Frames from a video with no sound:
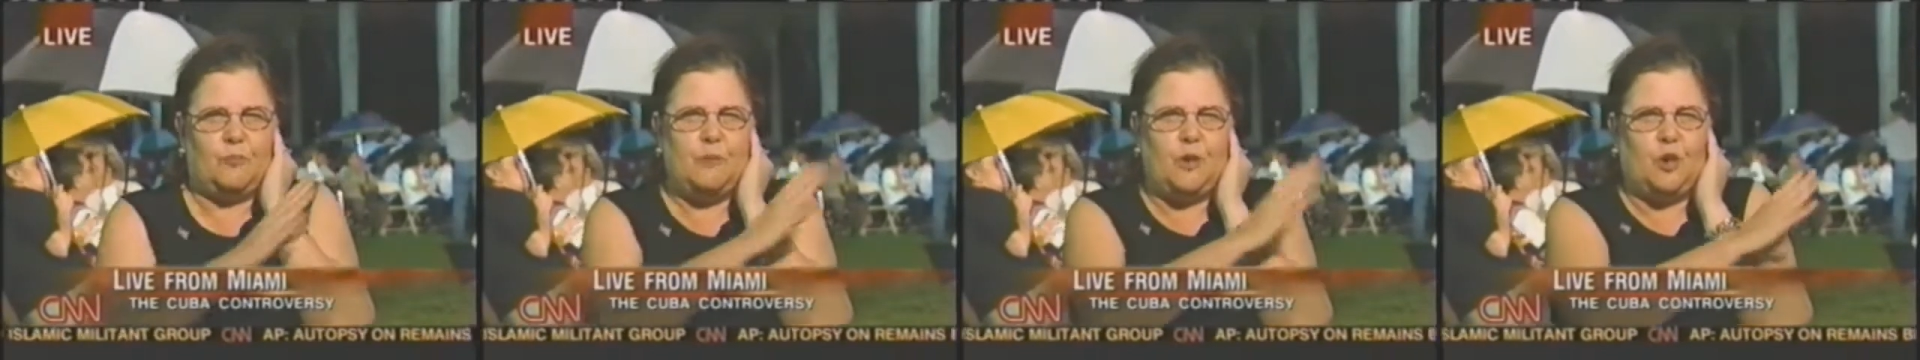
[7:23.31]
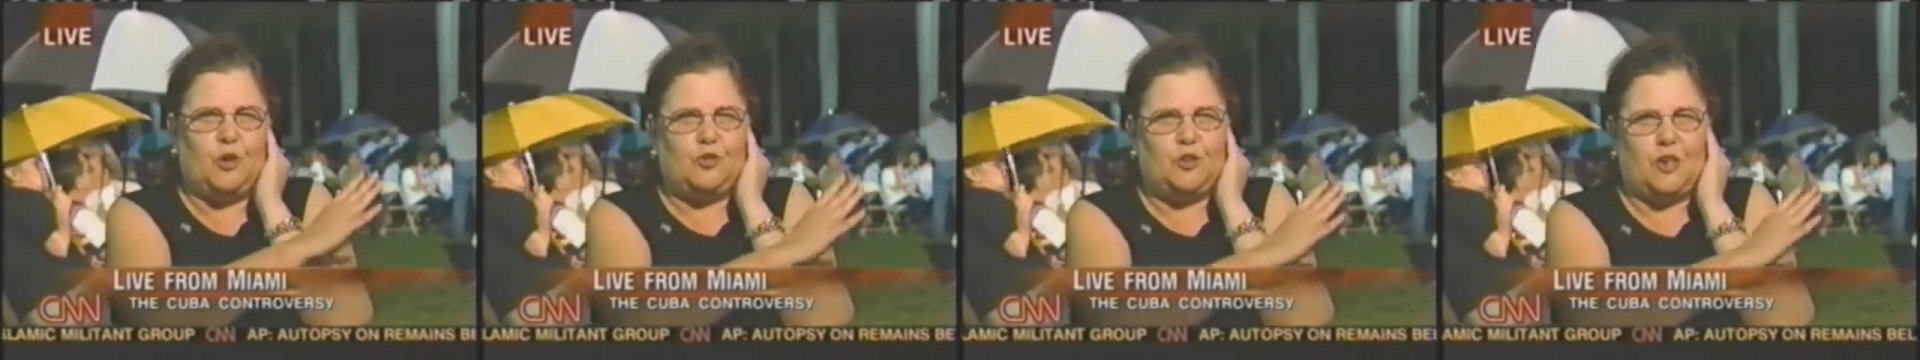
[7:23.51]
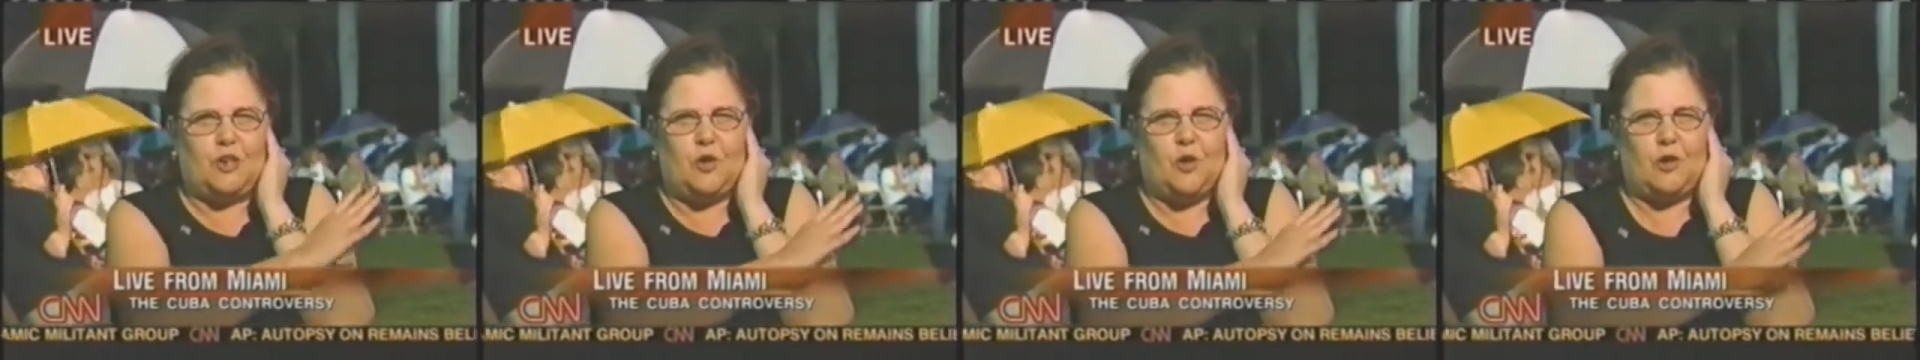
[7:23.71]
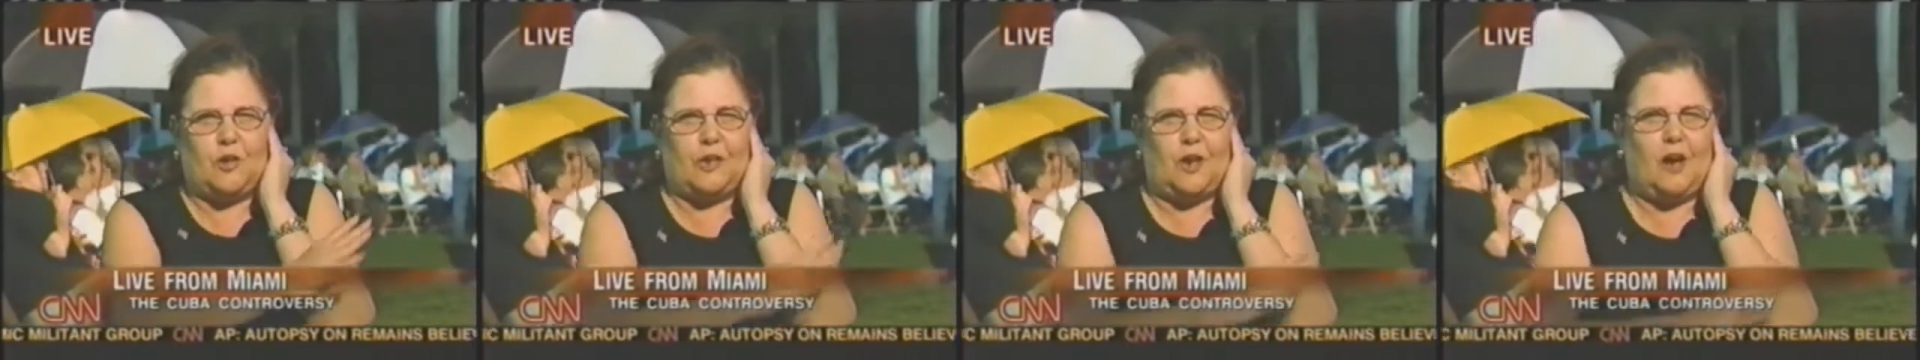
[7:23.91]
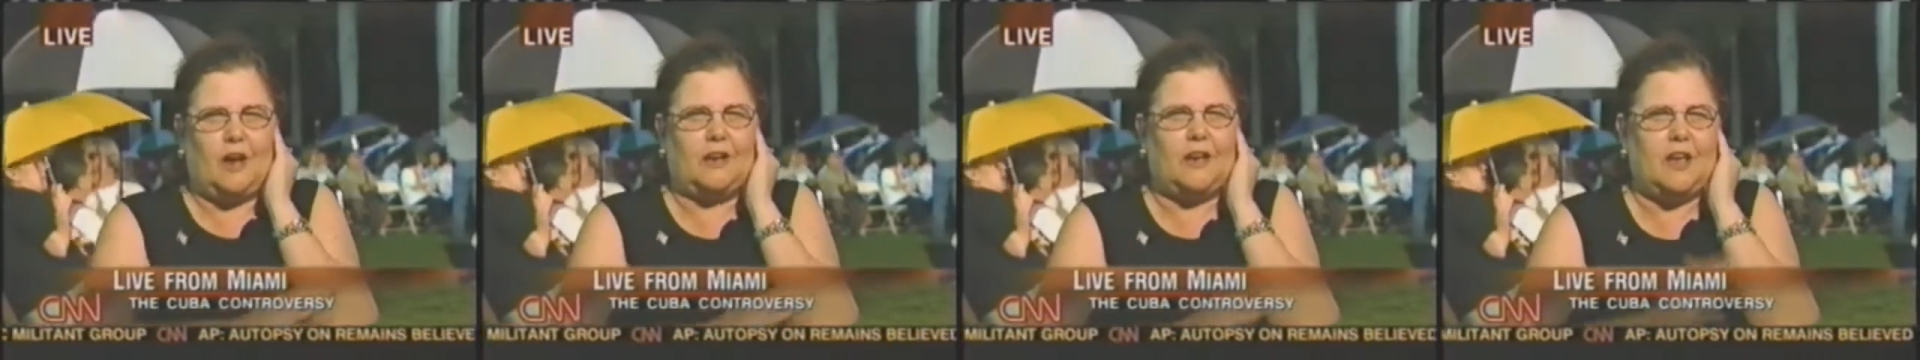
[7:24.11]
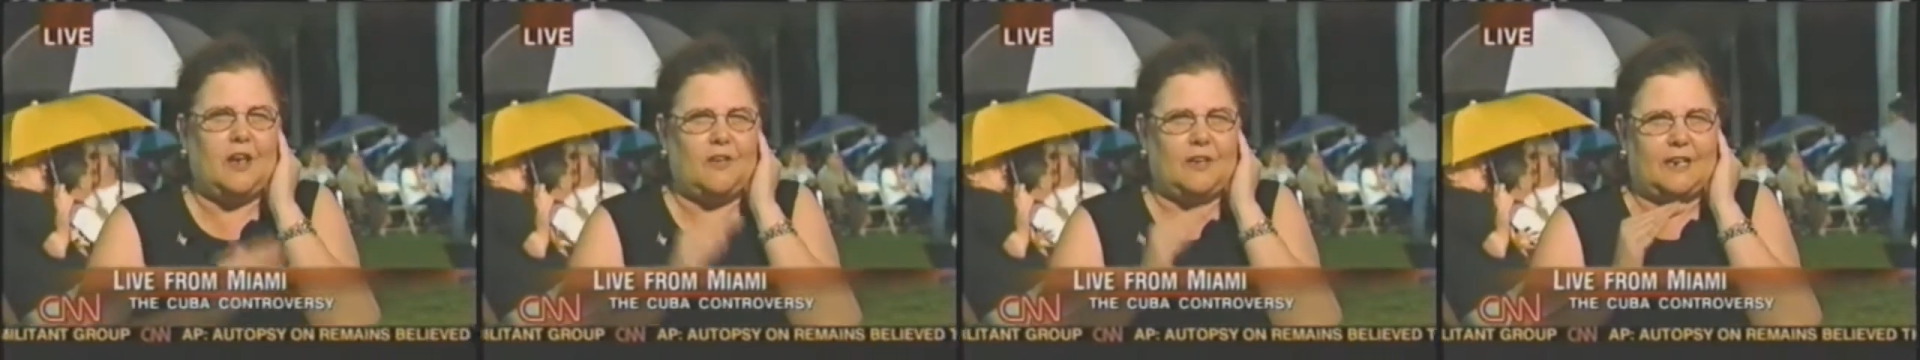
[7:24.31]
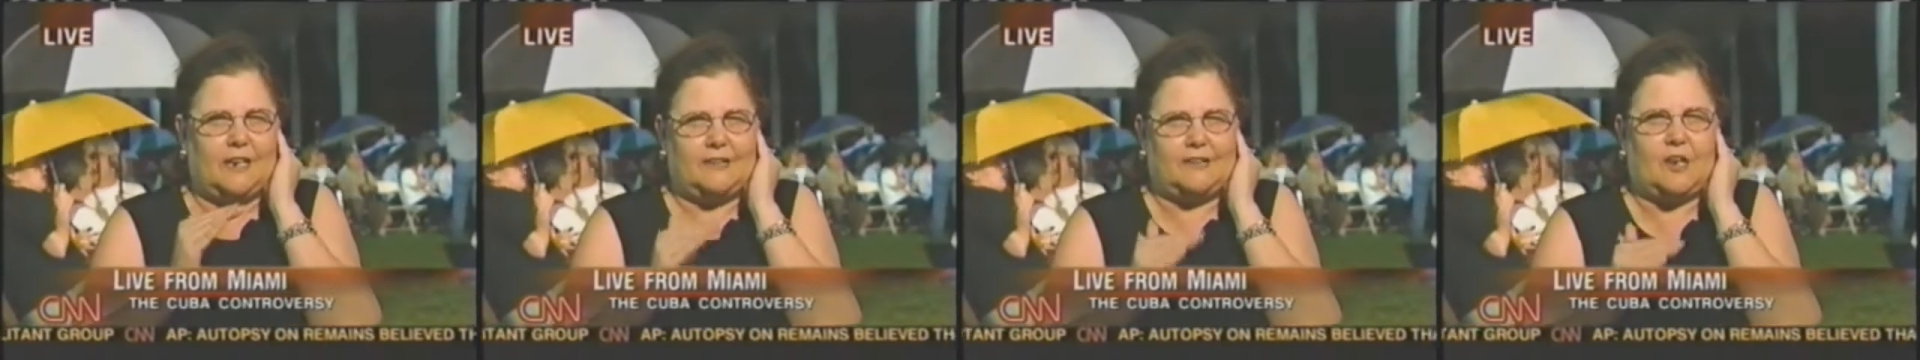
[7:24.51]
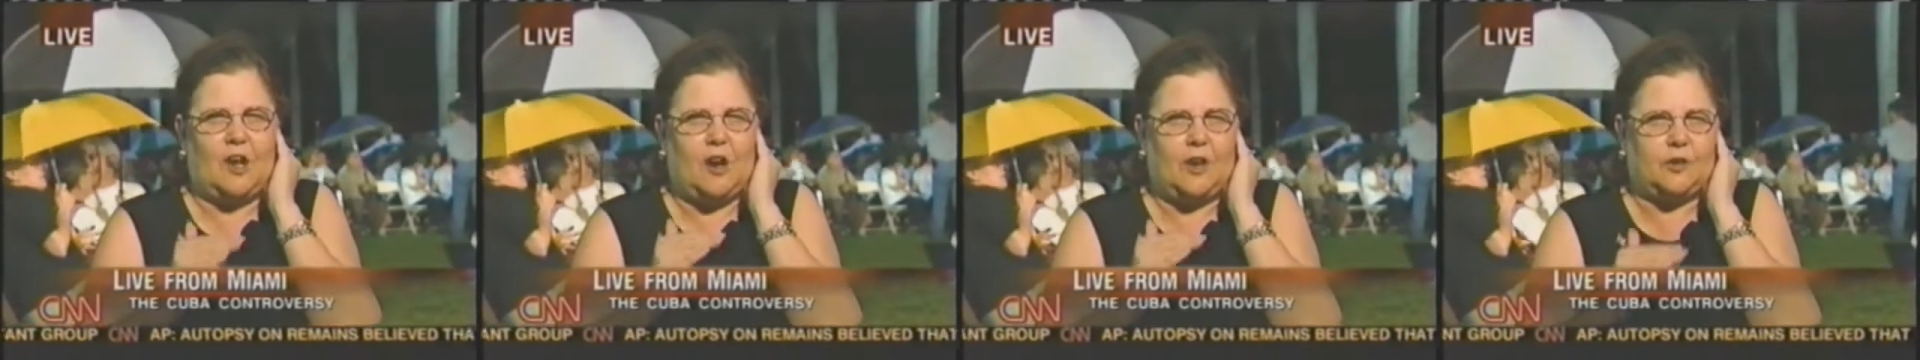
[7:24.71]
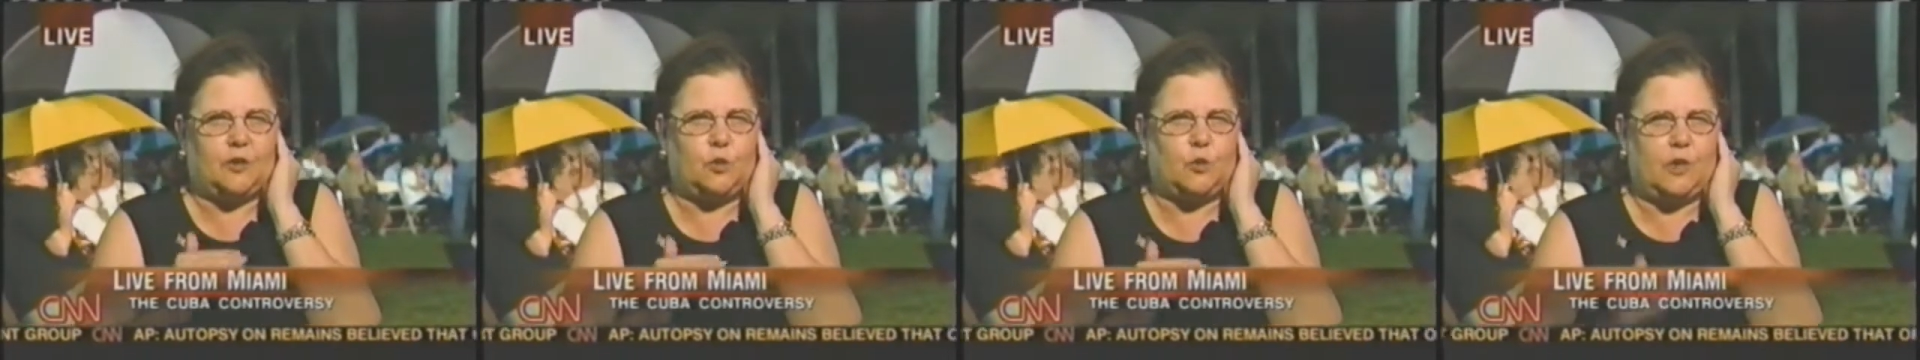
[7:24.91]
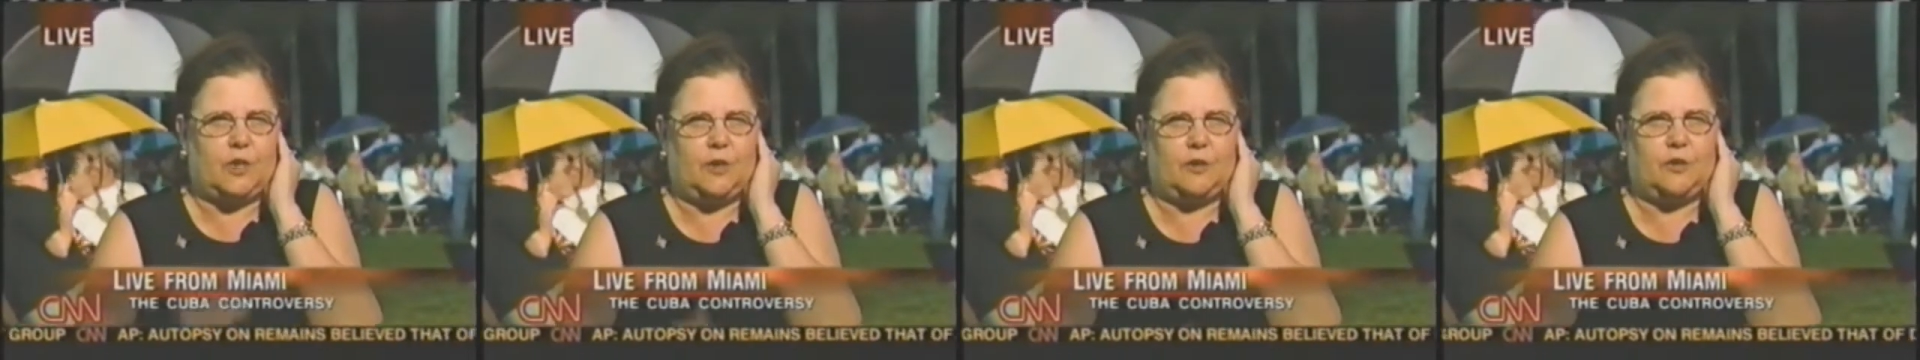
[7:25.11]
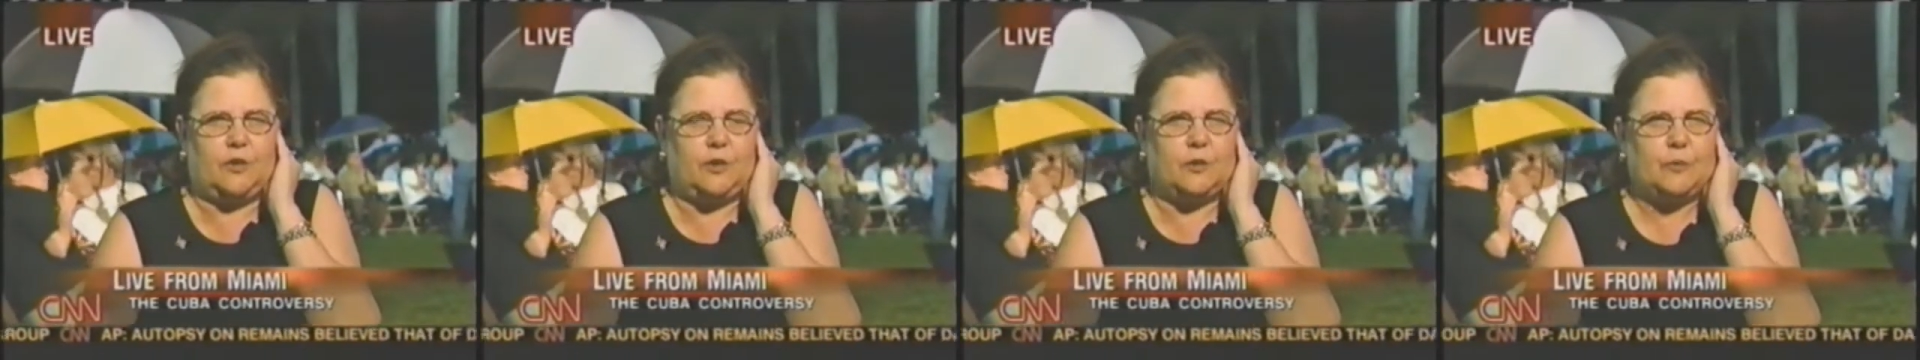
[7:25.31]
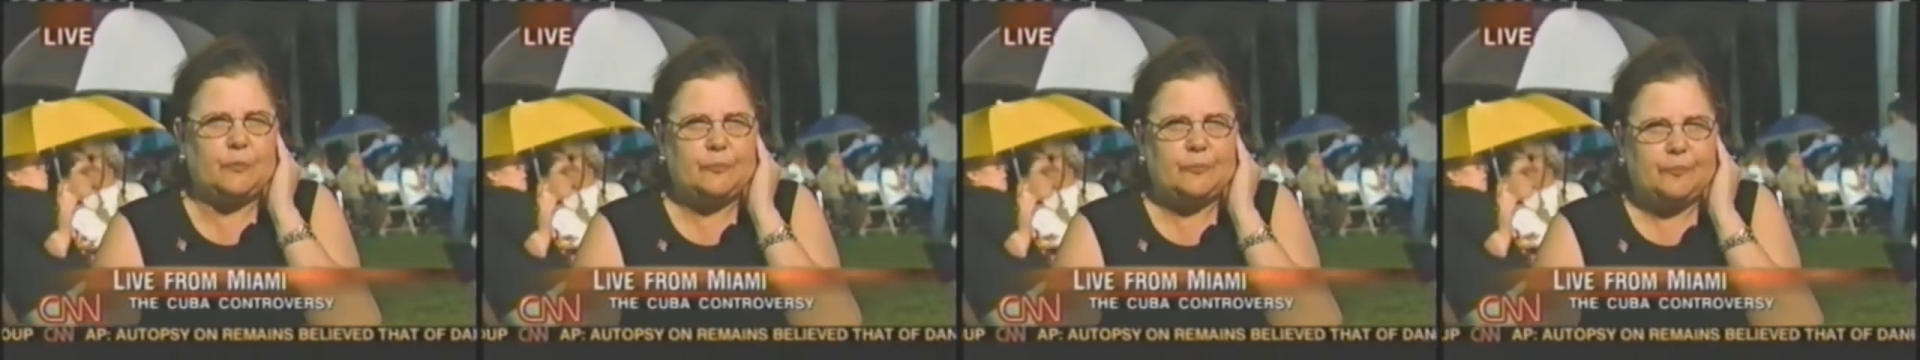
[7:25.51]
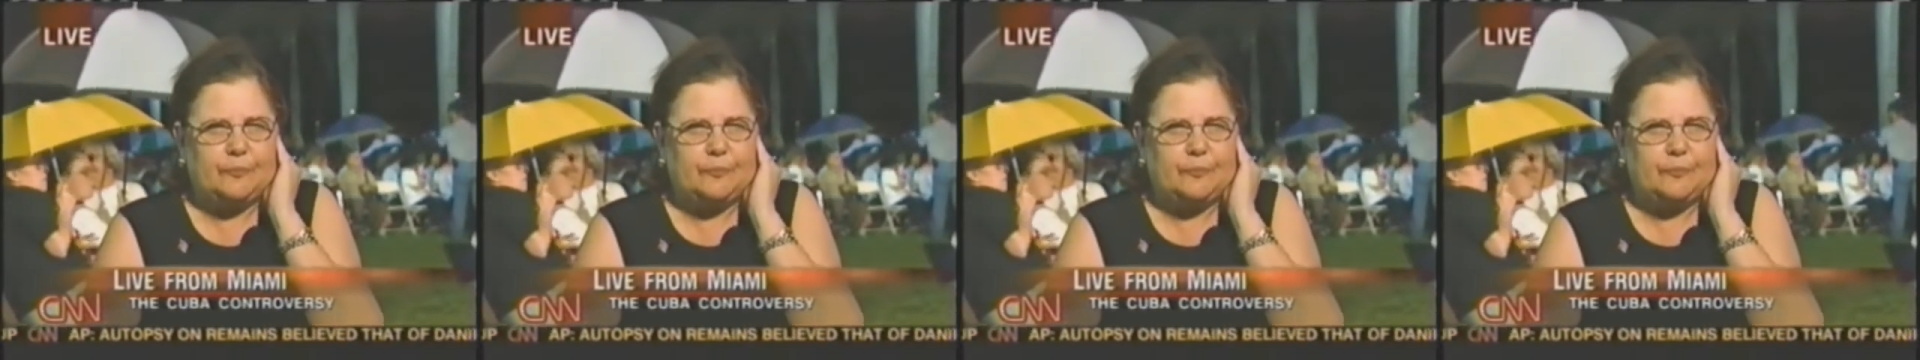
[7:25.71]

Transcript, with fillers: music going on here and it's hard to hear you.